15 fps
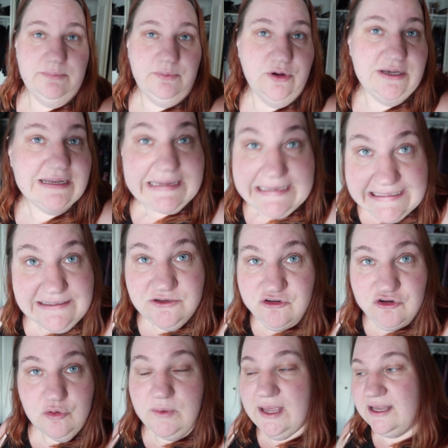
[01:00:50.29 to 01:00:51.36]
to put
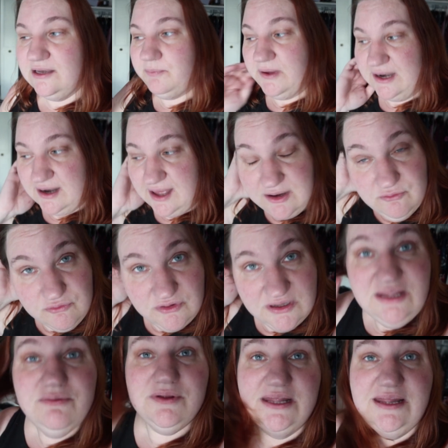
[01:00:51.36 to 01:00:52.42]
into it, but I
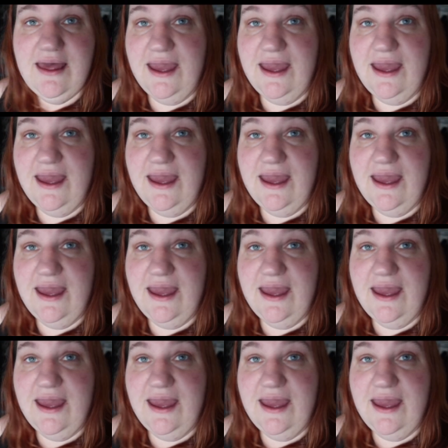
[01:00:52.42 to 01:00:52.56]
really, really